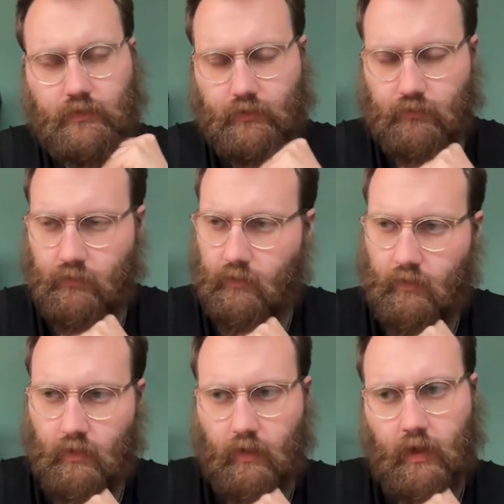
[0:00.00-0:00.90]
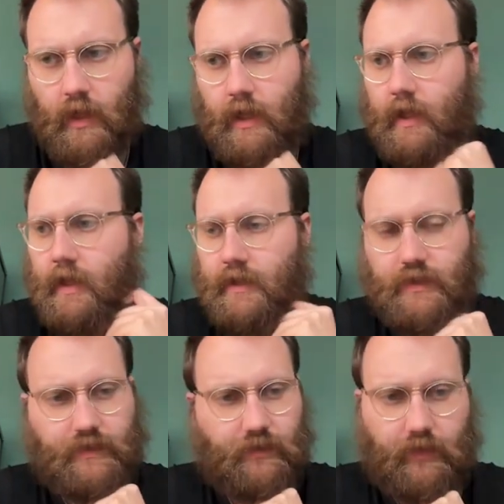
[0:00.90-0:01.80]
tool, or
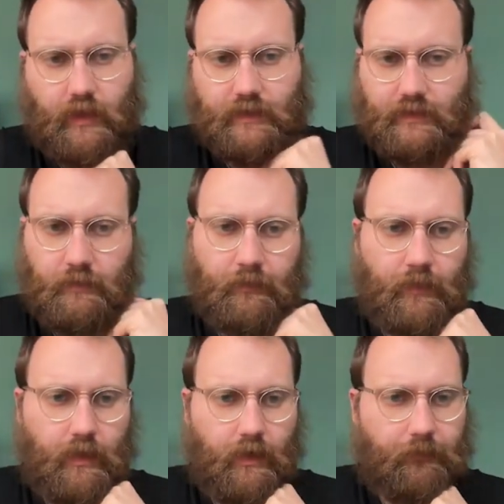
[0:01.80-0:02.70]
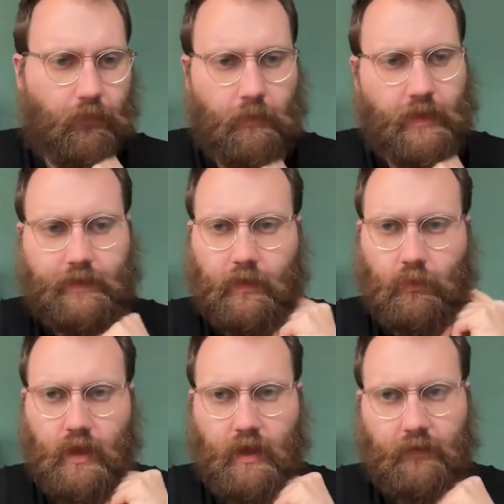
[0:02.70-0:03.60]
just a custom format that
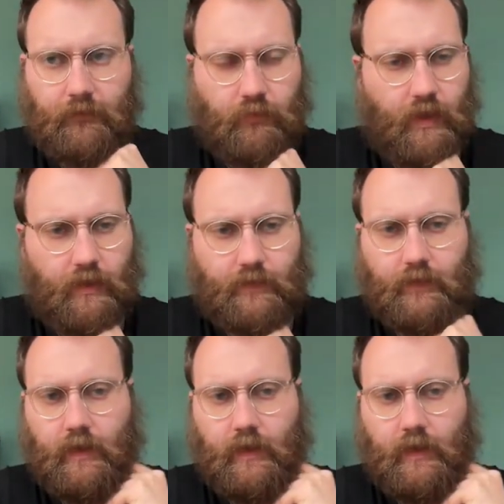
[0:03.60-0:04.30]
we have created.